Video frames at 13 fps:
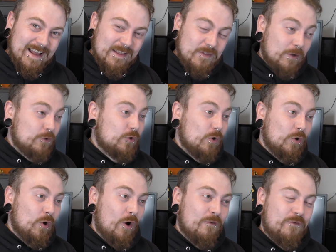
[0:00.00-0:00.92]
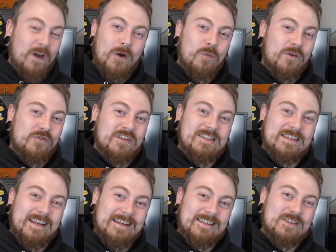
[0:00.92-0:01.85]
that do not fit with the
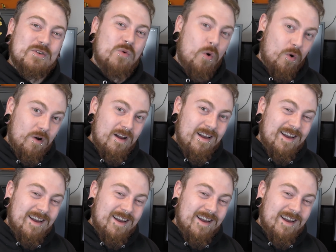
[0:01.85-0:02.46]
status quo.